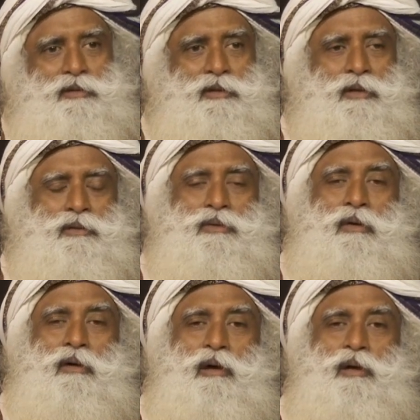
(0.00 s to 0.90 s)
So
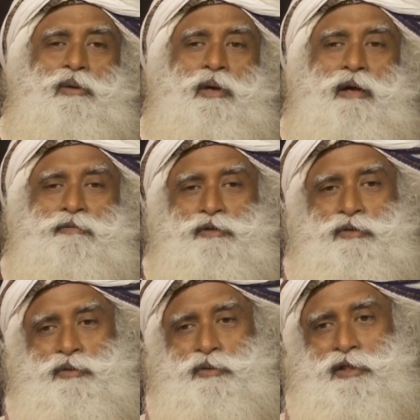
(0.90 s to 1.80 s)
all you have to
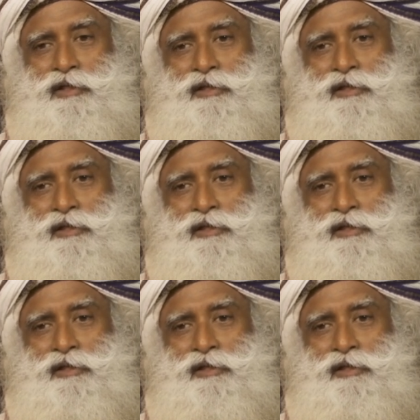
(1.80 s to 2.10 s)
do is